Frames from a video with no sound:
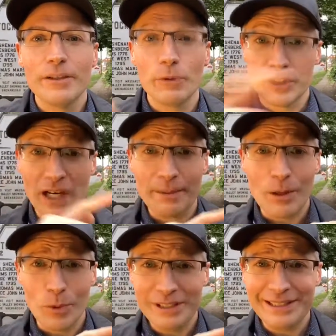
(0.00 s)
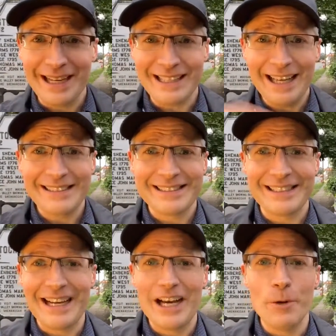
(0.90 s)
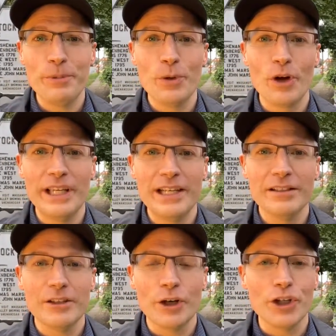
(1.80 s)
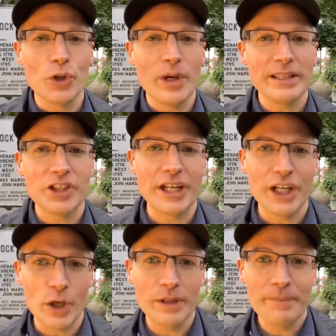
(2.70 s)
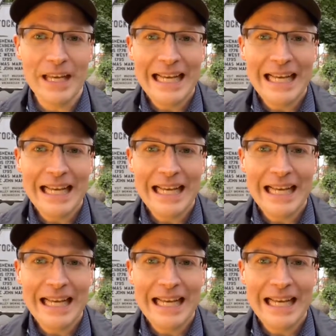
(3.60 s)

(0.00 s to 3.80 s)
We're talking about Woodstock. Yes, I hope you are here or enjoying the Shenandoah.